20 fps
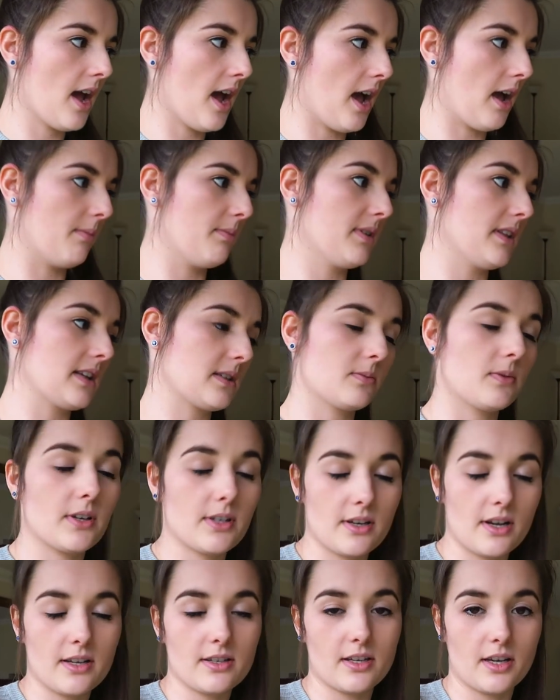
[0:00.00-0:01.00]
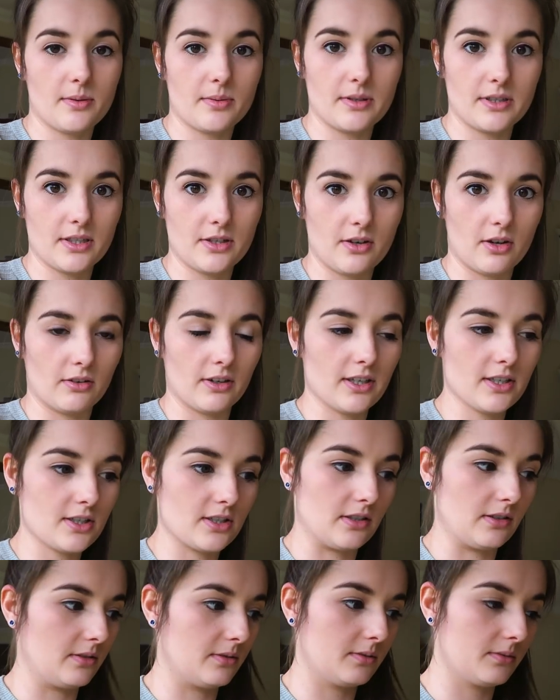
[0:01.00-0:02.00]
But there's one that's opened in
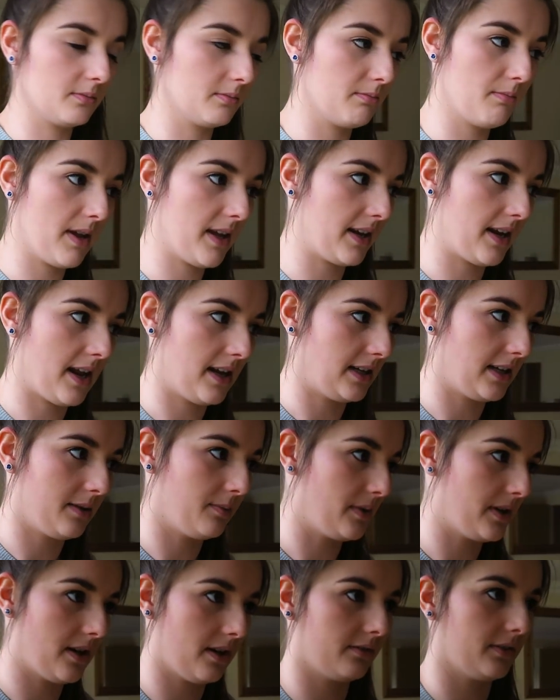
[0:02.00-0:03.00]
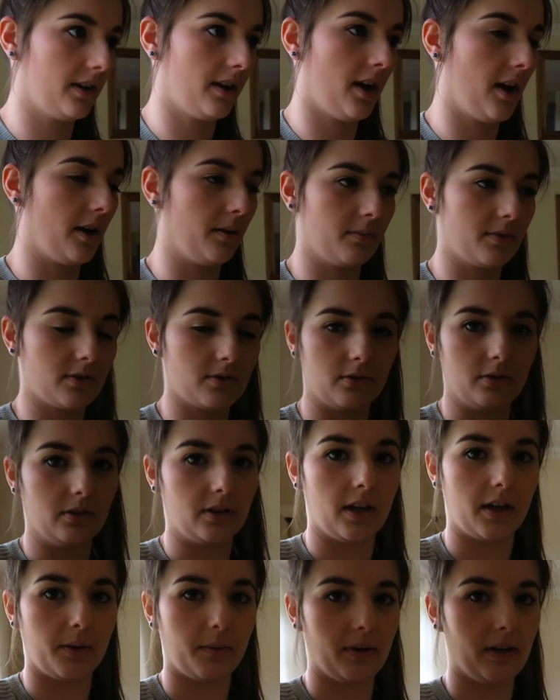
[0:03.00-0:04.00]
Norwich, and me and Ellie, we love our home store.
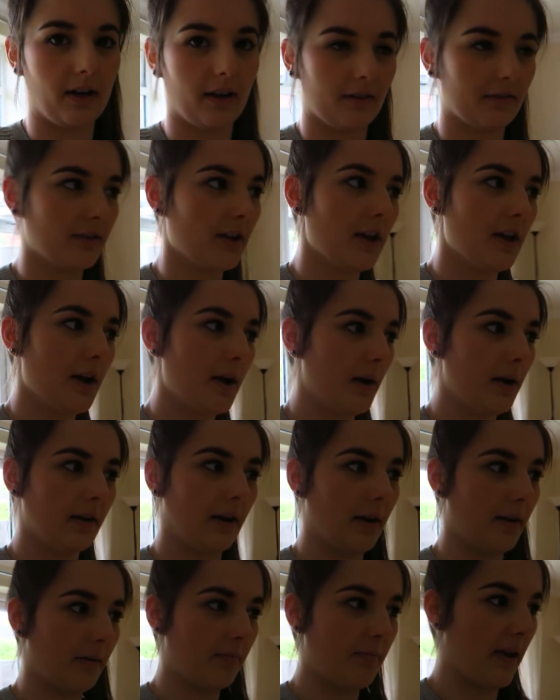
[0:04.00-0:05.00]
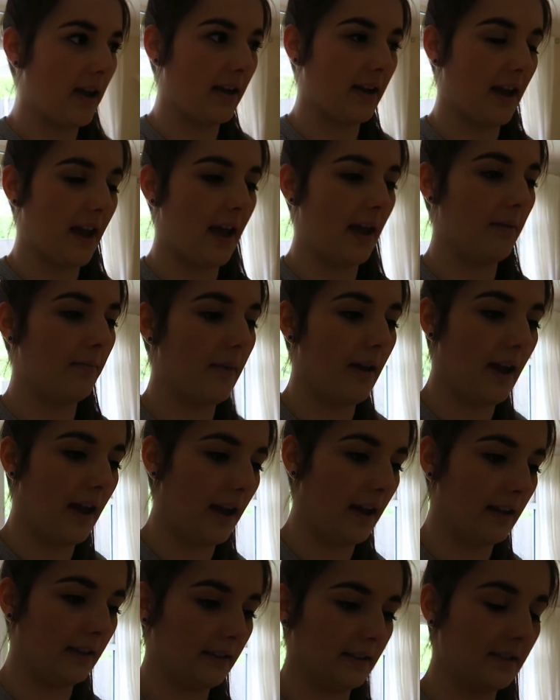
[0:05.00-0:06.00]
Like we love like B&M
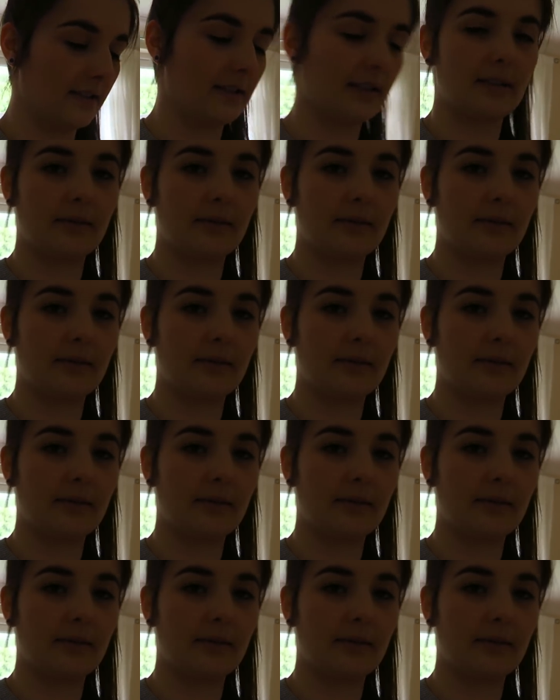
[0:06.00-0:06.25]
and